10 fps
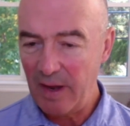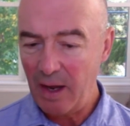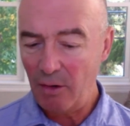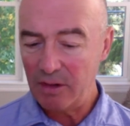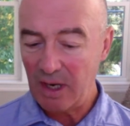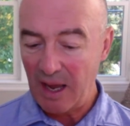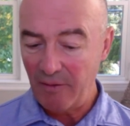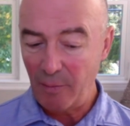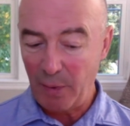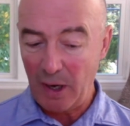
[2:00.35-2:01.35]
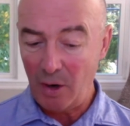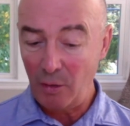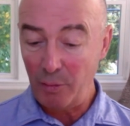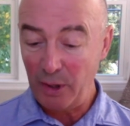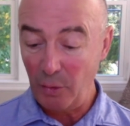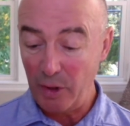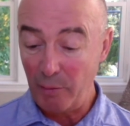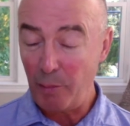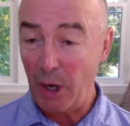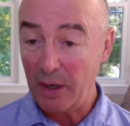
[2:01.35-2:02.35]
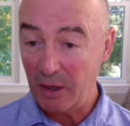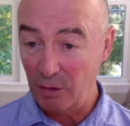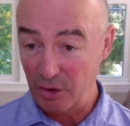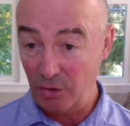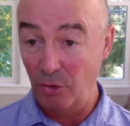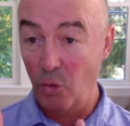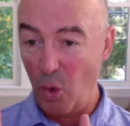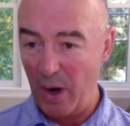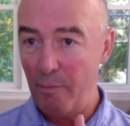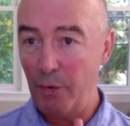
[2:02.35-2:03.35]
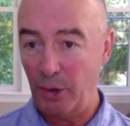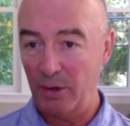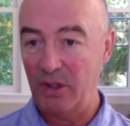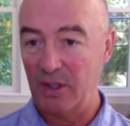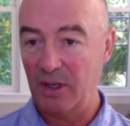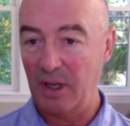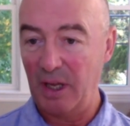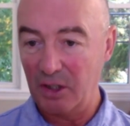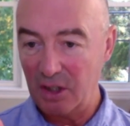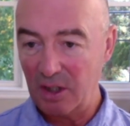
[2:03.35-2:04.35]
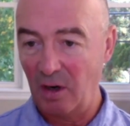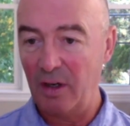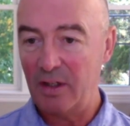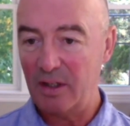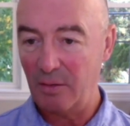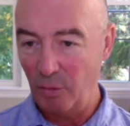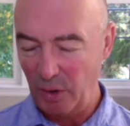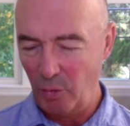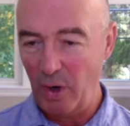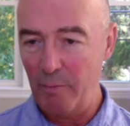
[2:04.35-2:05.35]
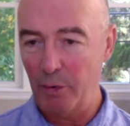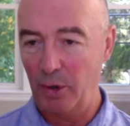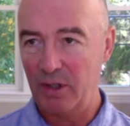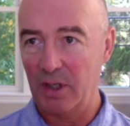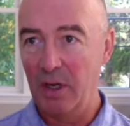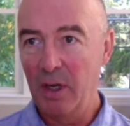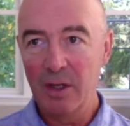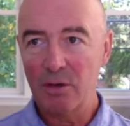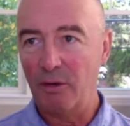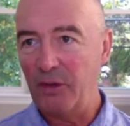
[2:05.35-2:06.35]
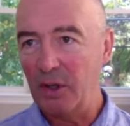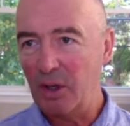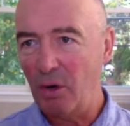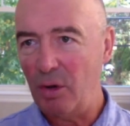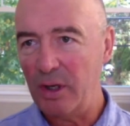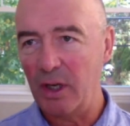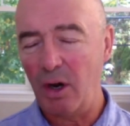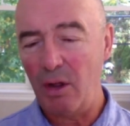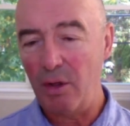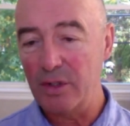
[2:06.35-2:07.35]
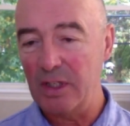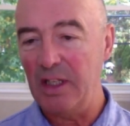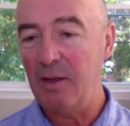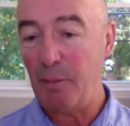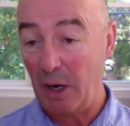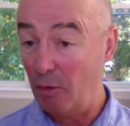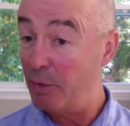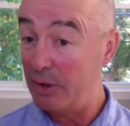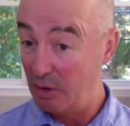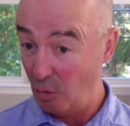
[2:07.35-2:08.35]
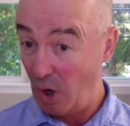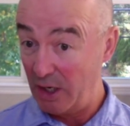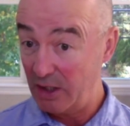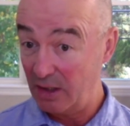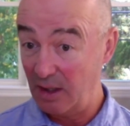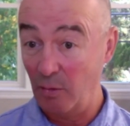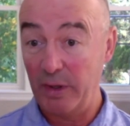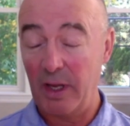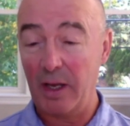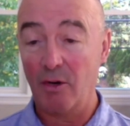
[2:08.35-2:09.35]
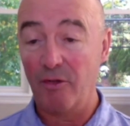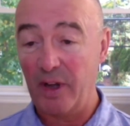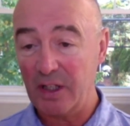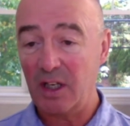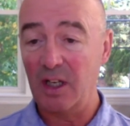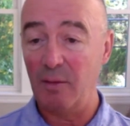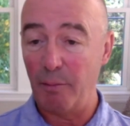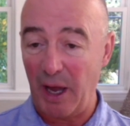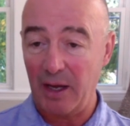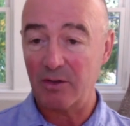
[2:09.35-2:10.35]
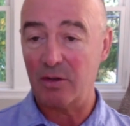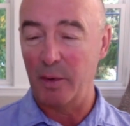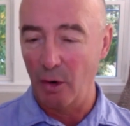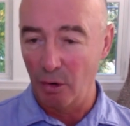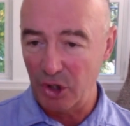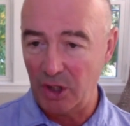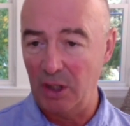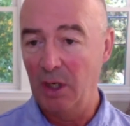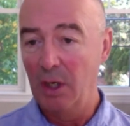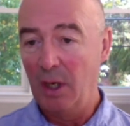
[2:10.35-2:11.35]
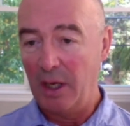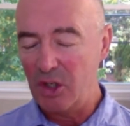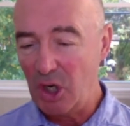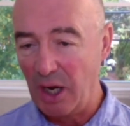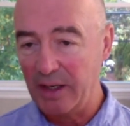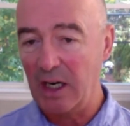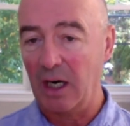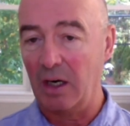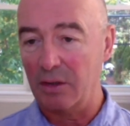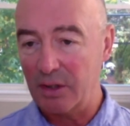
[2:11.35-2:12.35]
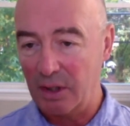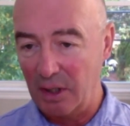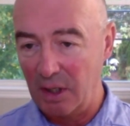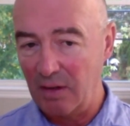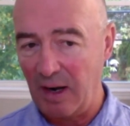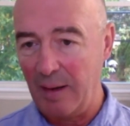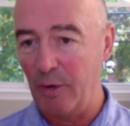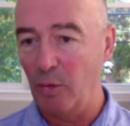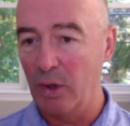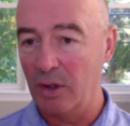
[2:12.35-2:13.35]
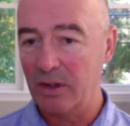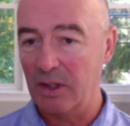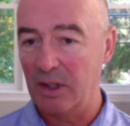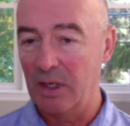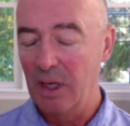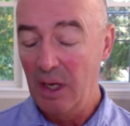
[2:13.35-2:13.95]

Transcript: now is to have a power play where the puck goes through one person. It starts with one person. So if you go look at all those elite power plays in Washington when they had Ovechkin and Backstrom and Oshie and John Carlson and Tommy Wilson,